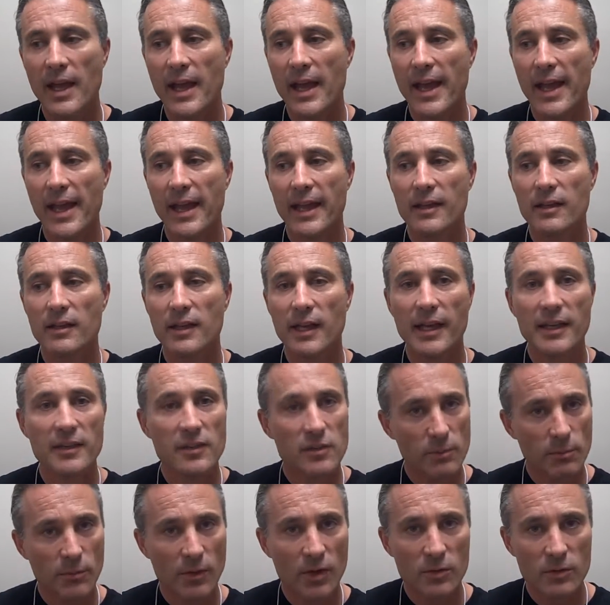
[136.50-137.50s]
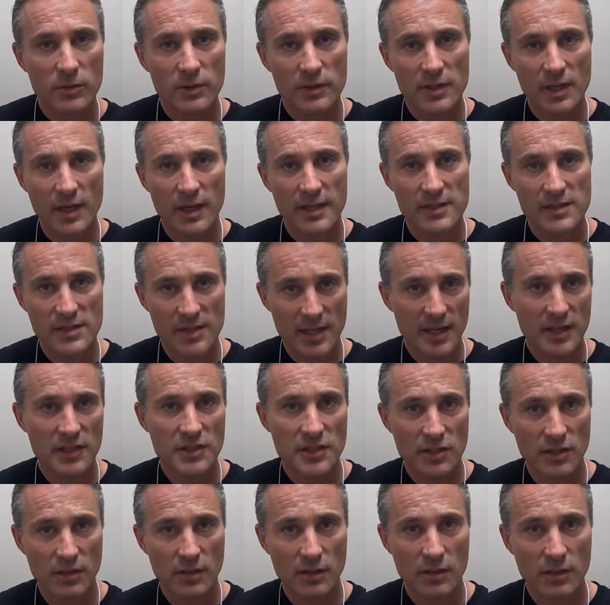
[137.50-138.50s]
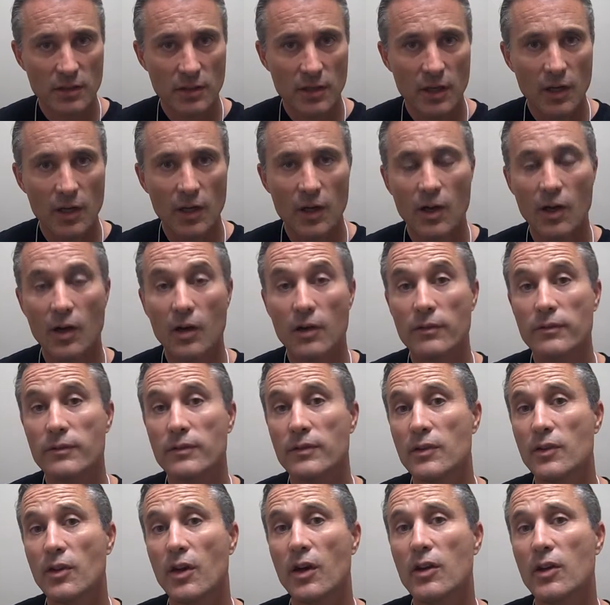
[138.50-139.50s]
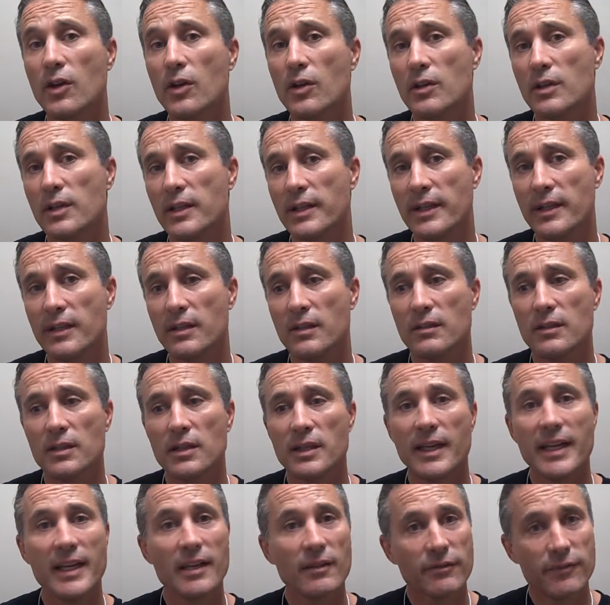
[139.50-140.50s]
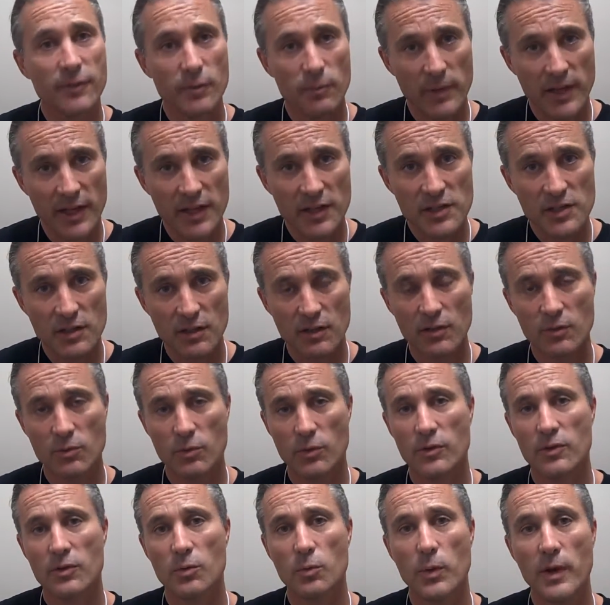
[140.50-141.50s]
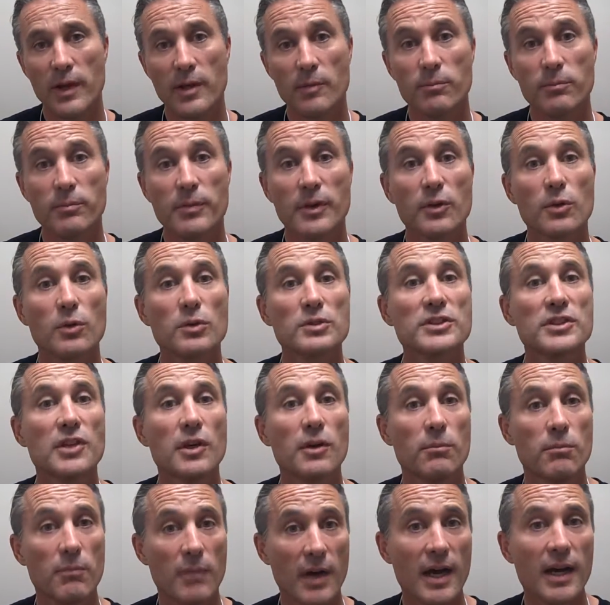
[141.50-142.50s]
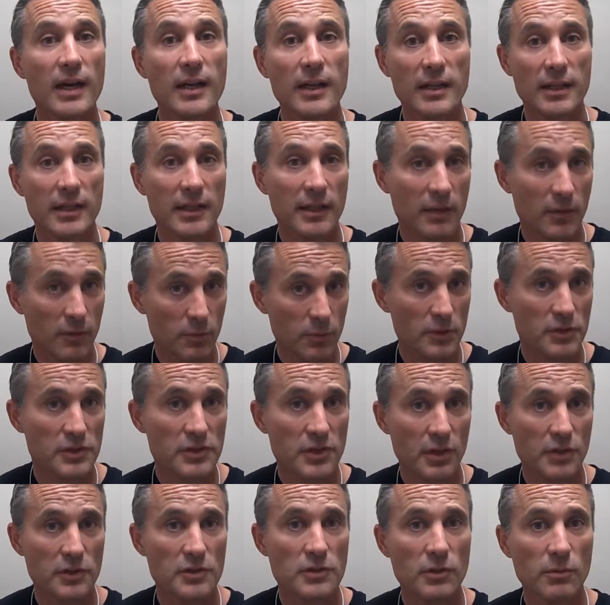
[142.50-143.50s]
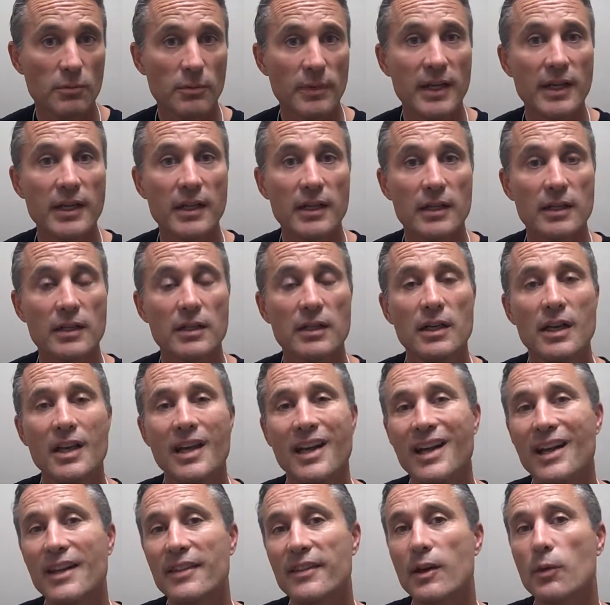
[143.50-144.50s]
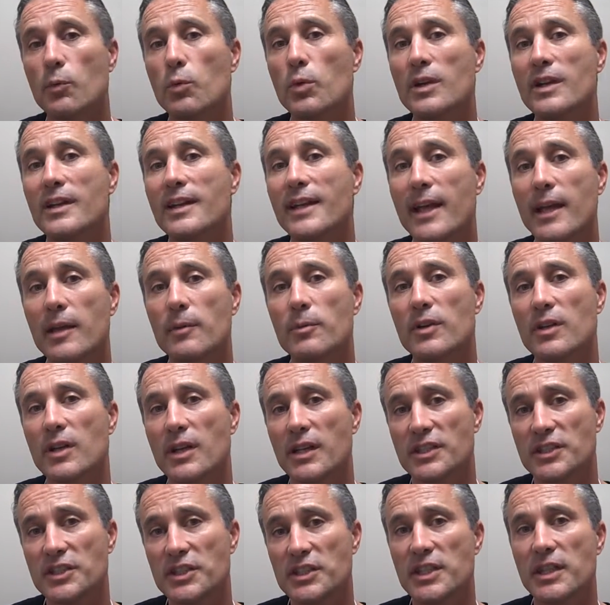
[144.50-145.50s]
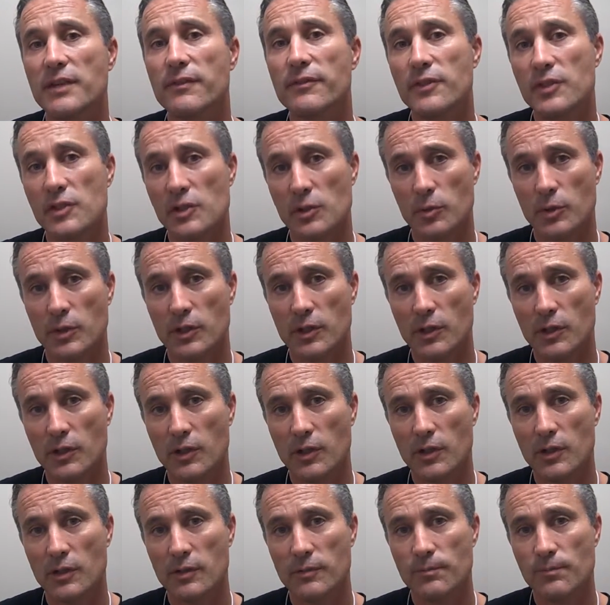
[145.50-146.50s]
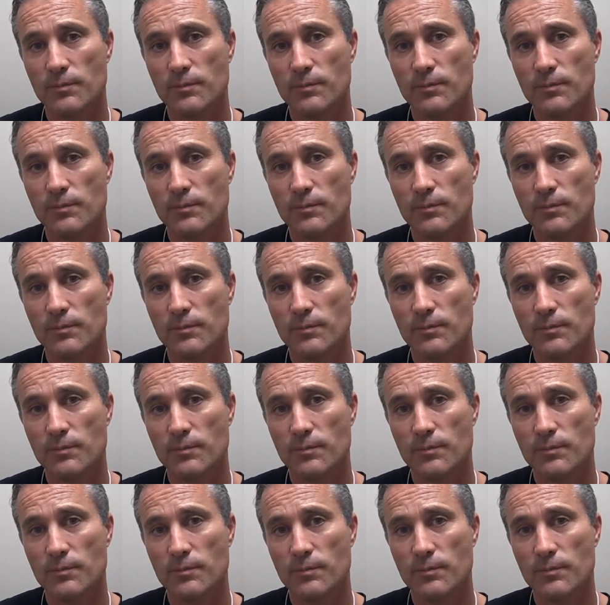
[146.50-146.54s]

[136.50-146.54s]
and a democratization of not only information through the web, but also marketing through social media that will enable a shift to occur,